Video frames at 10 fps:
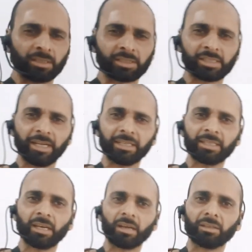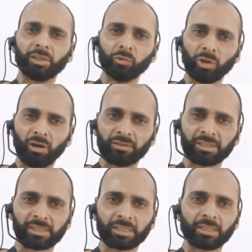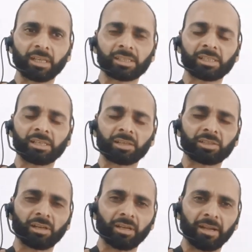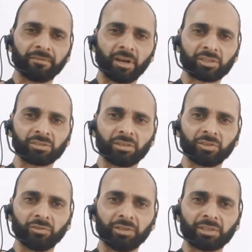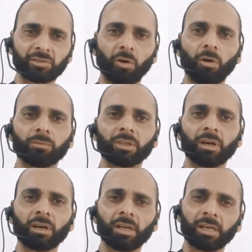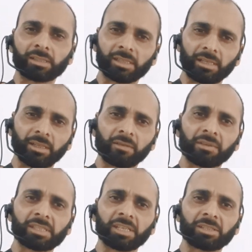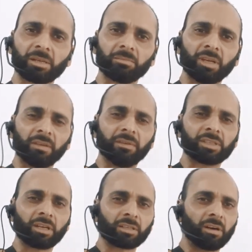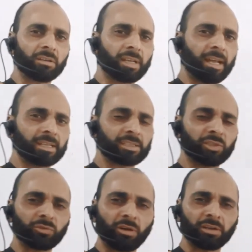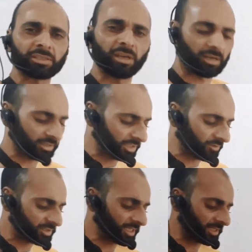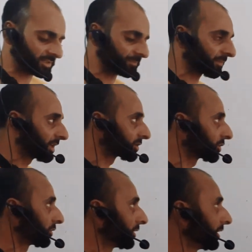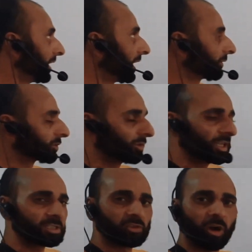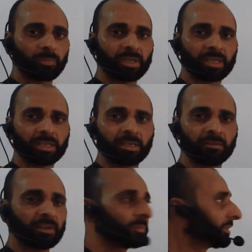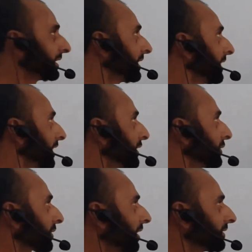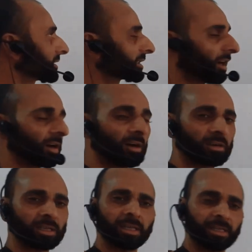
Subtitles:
study the neurons, the structural and functional units of the nervous system, which are called as neurons or nerve cells. So our today's topic will be neurons or